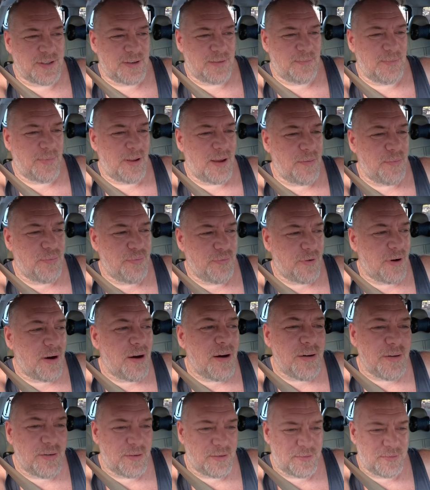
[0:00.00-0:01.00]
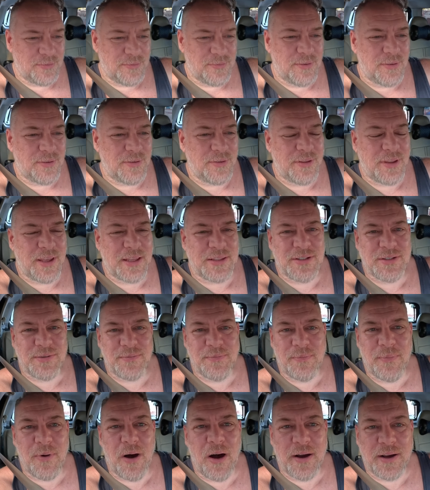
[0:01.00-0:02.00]
I'm like, bro, that's
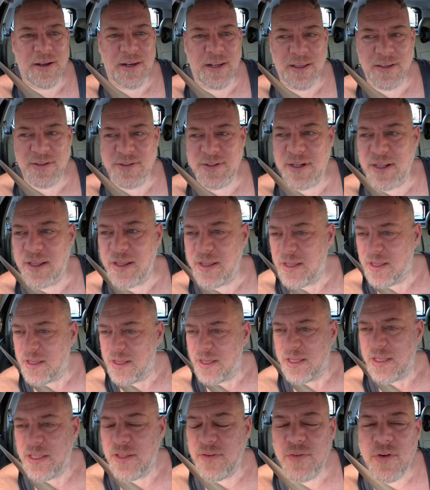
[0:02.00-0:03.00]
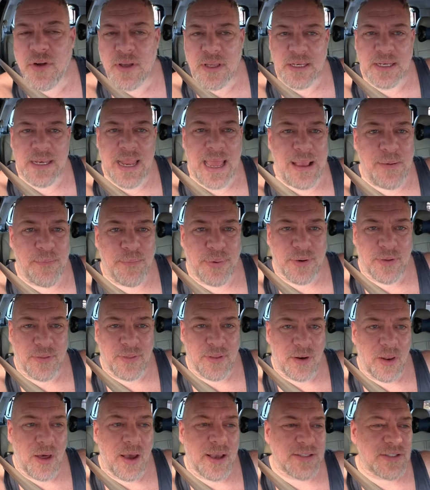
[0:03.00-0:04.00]
some marketing, isn't it? You've got your name put on
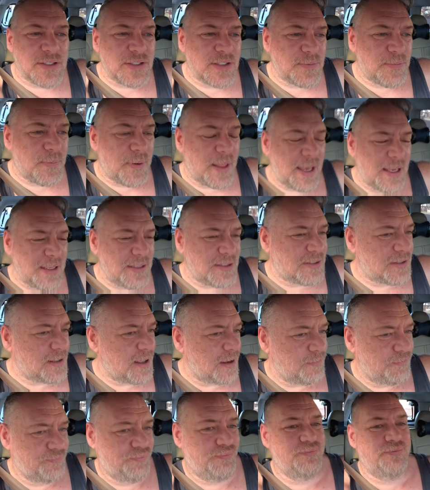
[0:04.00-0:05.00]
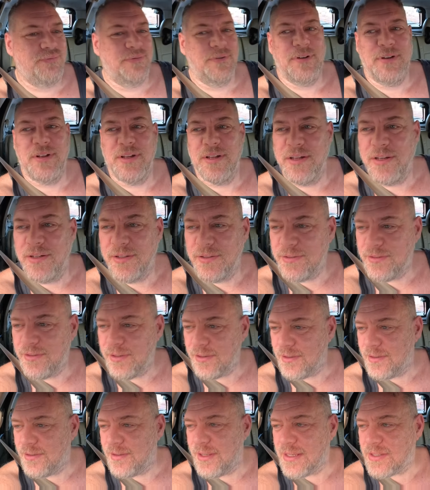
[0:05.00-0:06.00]
the license plates, like.
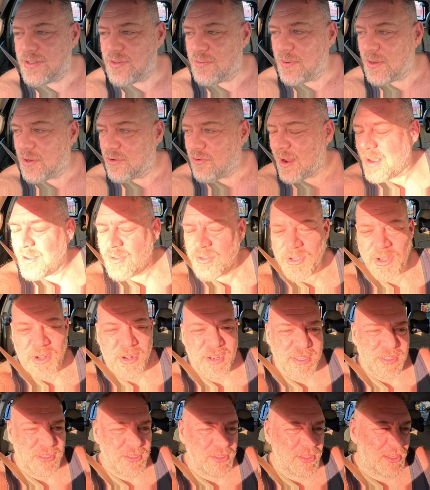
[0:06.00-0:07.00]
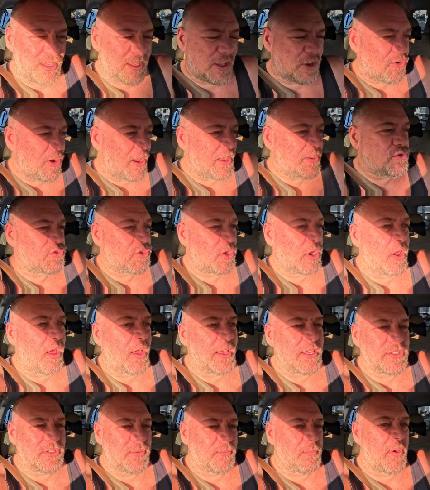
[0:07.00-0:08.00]
Dude, that's some
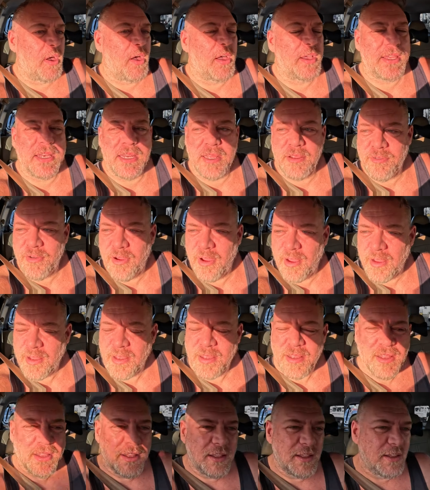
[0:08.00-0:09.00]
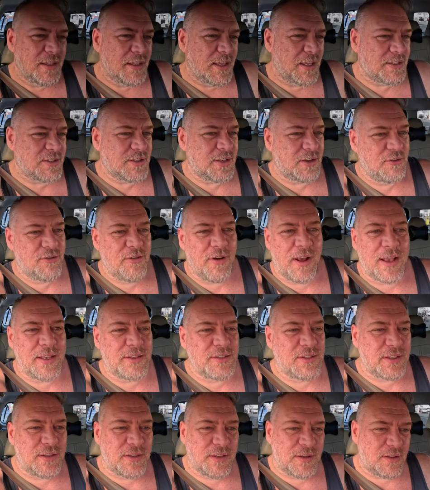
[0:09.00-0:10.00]
grandiolized marketing, right? That's
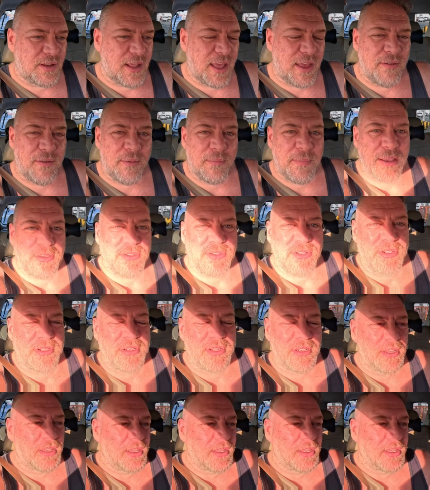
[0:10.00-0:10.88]
crazy, dude. Imagine